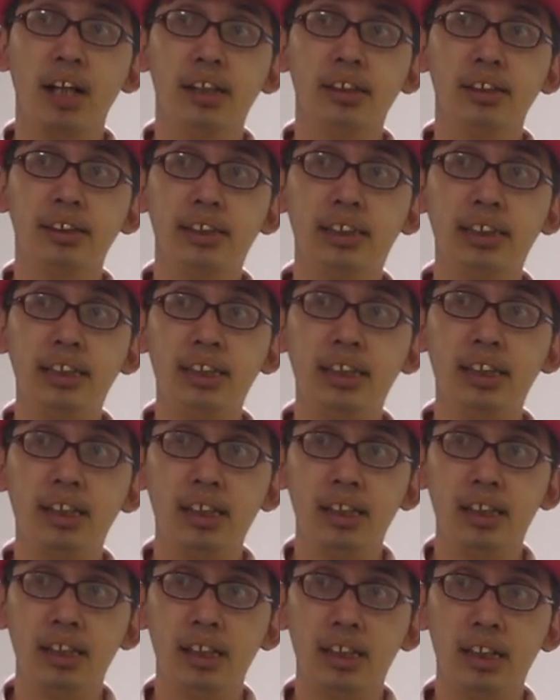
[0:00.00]
C
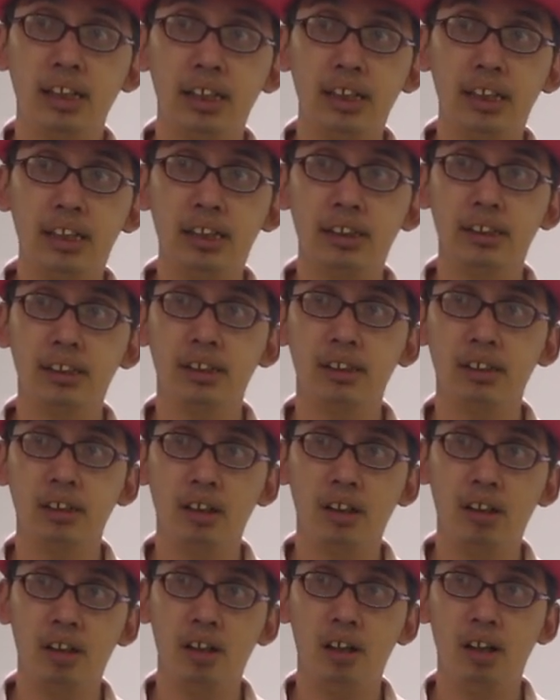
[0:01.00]
is
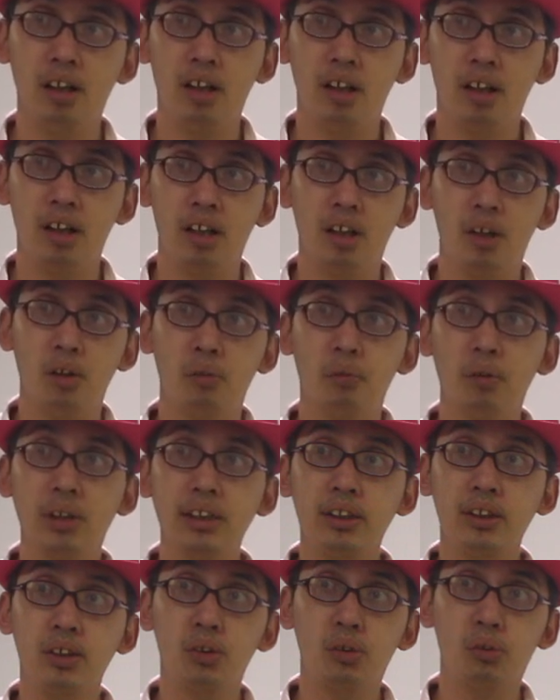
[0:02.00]

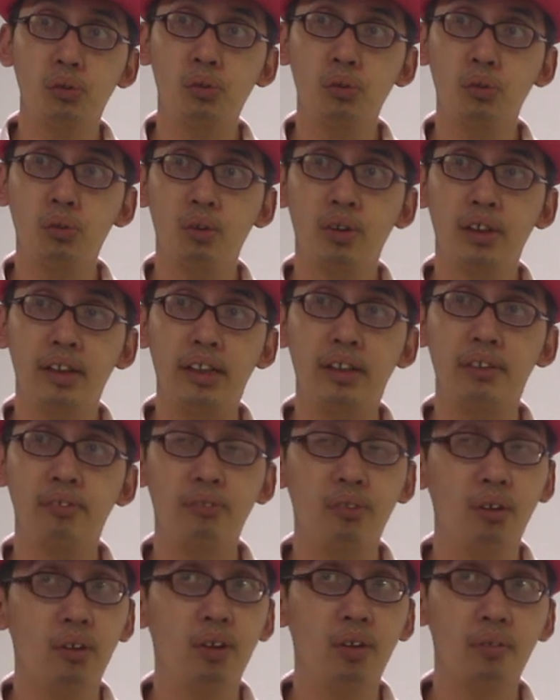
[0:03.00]
1, 2, 3,
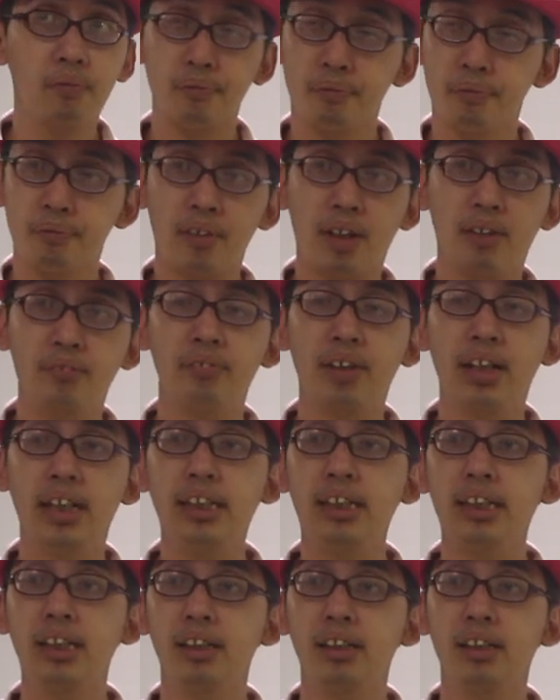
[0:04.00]
4.
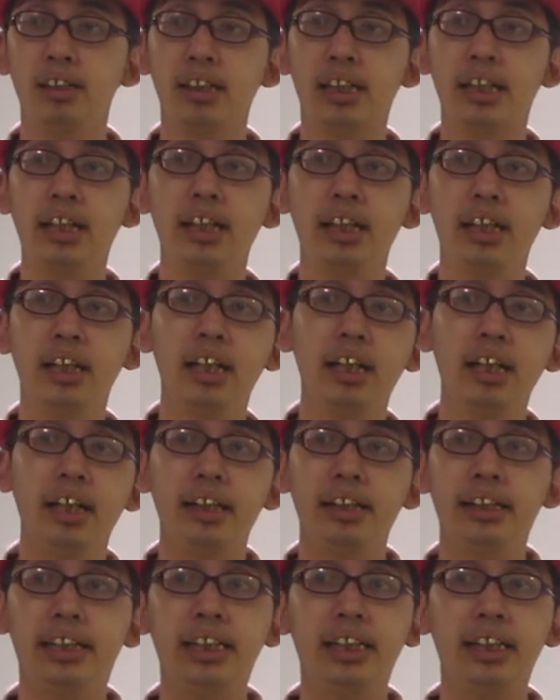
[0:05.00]
Fine. Okay.
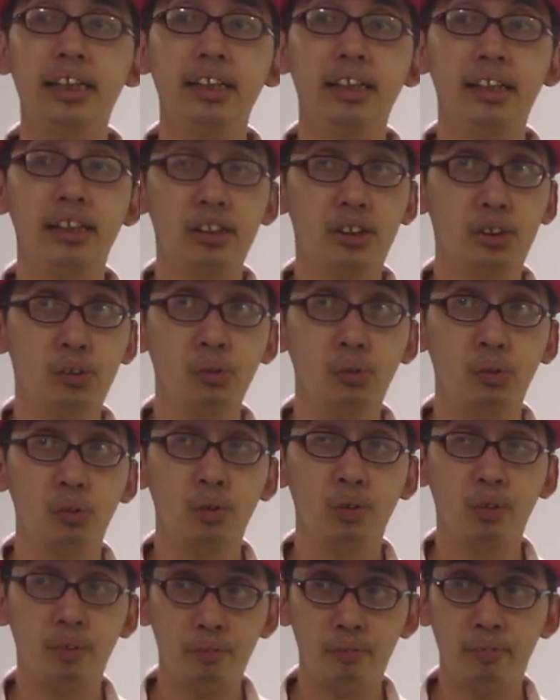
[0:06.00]
D is 2.
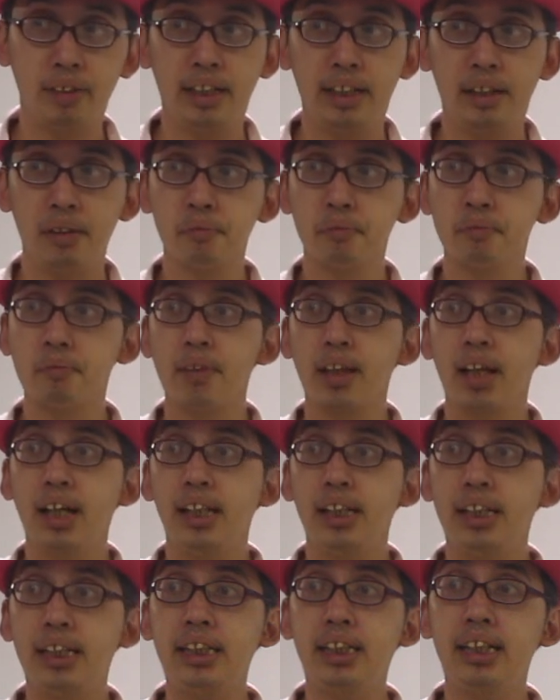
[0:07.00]
Fine.
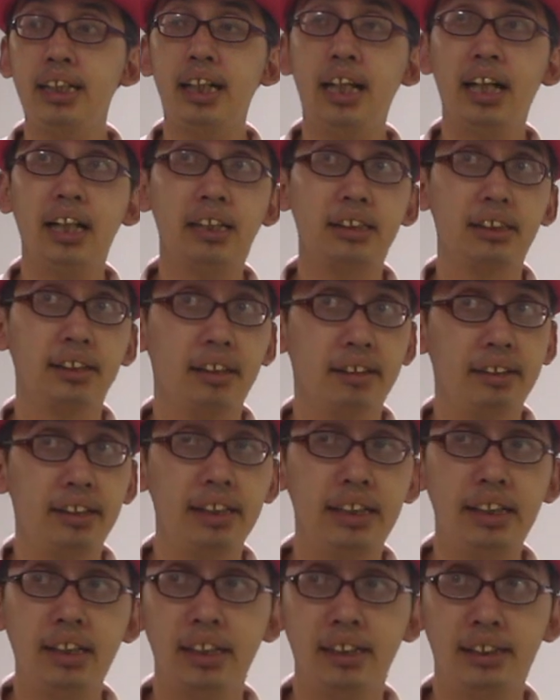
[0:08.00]
E has
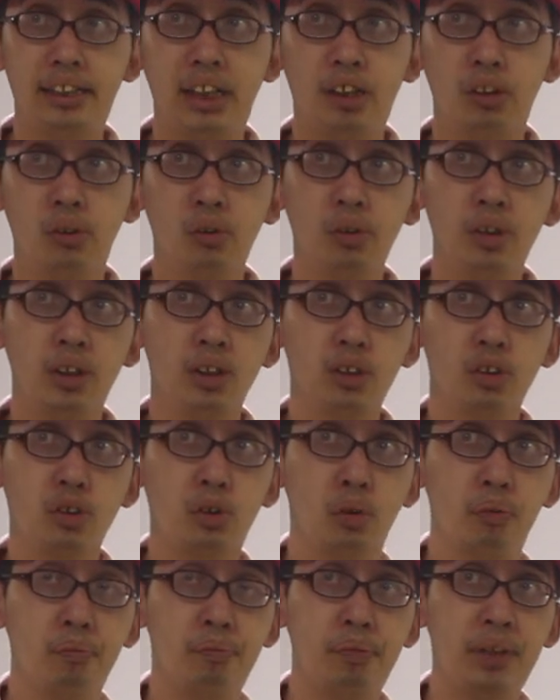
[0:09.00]
3. Take note.
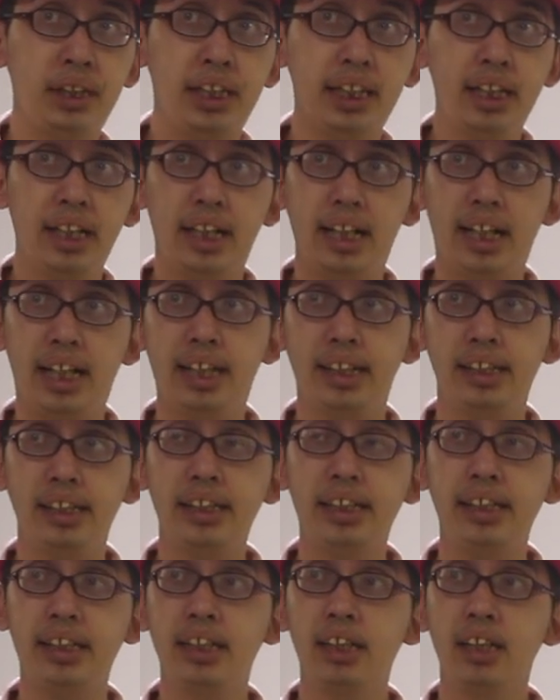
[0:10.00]
So B and
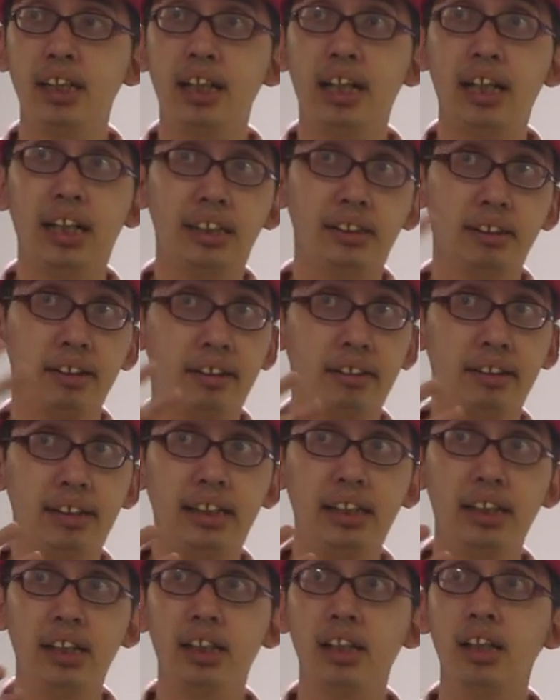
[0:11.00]
E has 3.